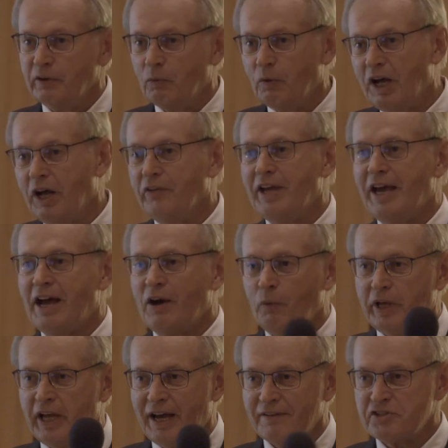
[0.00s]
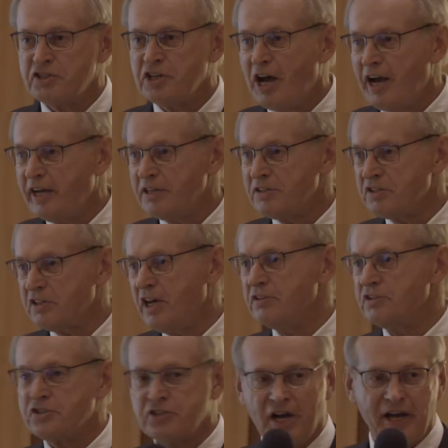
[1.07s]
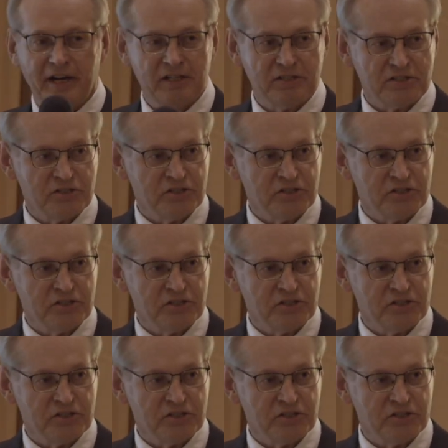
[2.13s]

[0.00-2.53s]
well, now we have science, and science